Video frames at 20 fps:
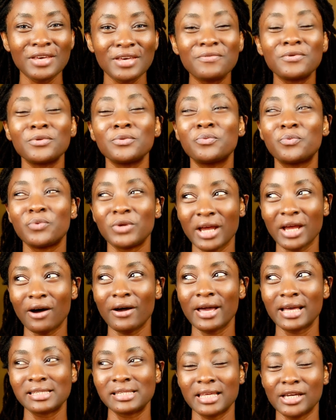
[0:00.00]
even
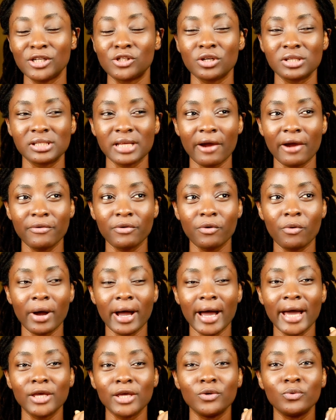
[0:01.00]
without extensions that
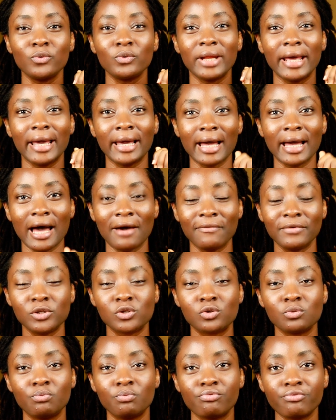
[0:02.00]
require you like
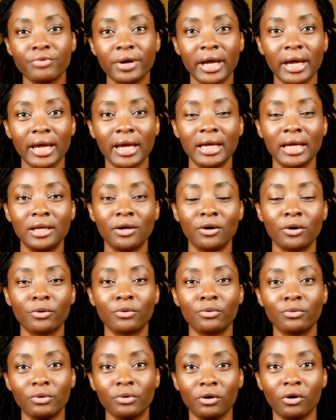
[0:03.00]
having to braid
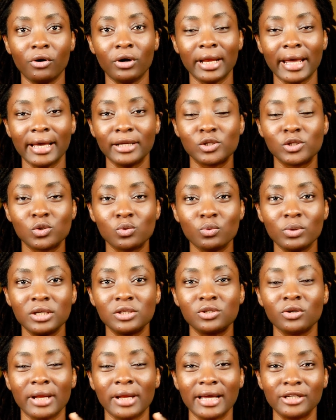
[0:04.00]
or like
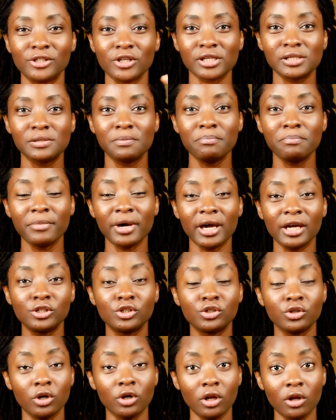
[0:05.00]
twist or like just
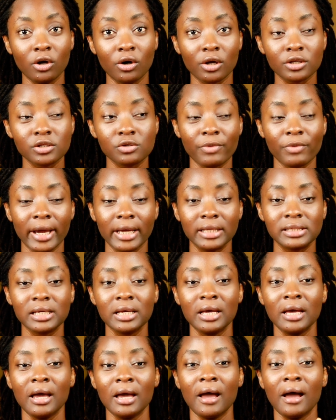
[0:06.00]
merge your locks, right?
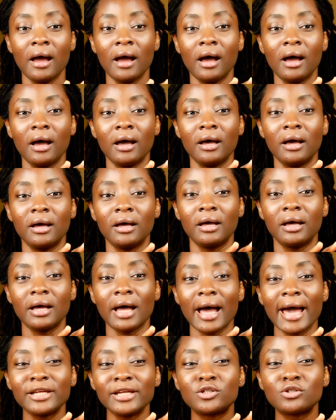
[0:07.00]

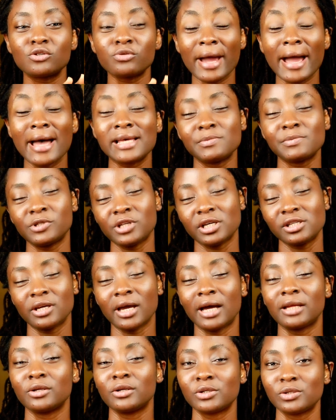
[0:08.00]
I try as much as you
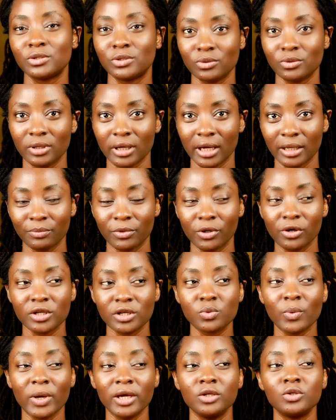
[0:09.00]
can not to do that,
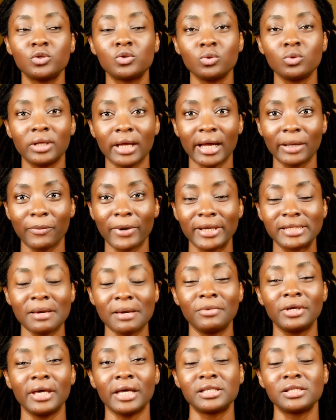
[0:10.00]
because when you do that, by the
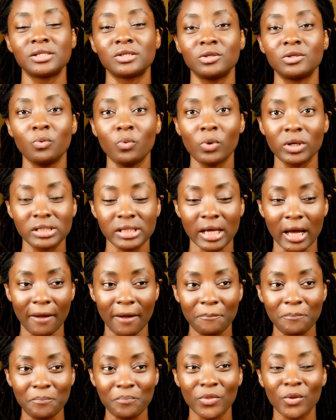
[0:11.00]
time you get into the water,
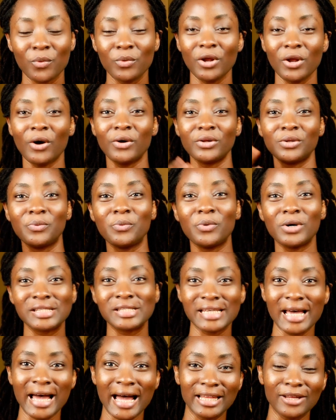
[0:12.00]
with all the
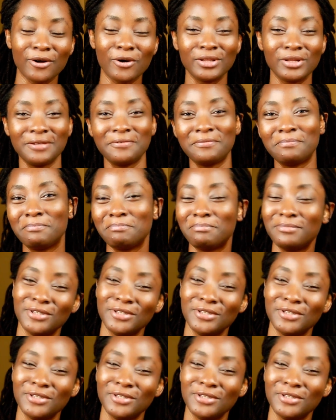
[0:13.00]
water and all the